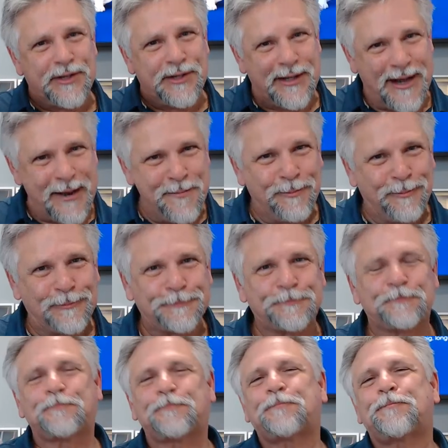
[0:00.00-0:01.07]
seam.
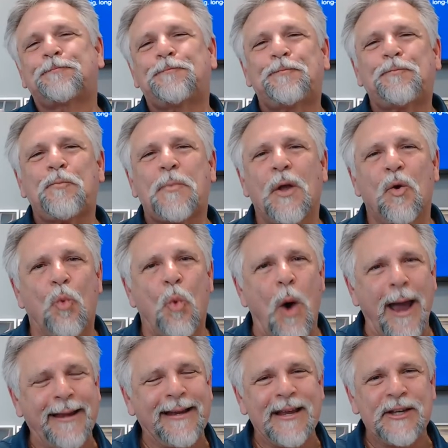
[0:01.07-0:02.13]

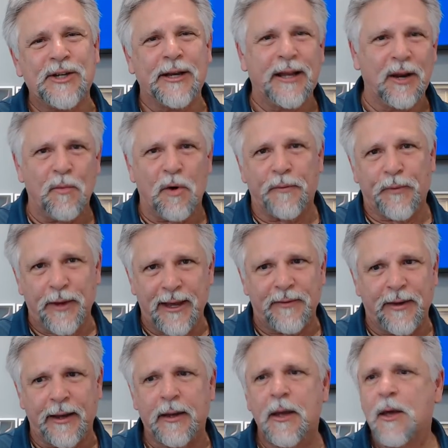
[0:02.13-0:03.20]
White is a little more
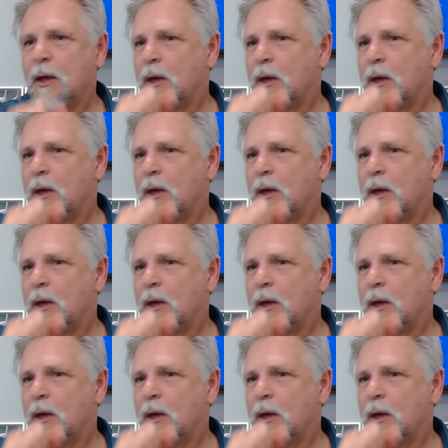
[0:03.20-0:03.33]
forgiving.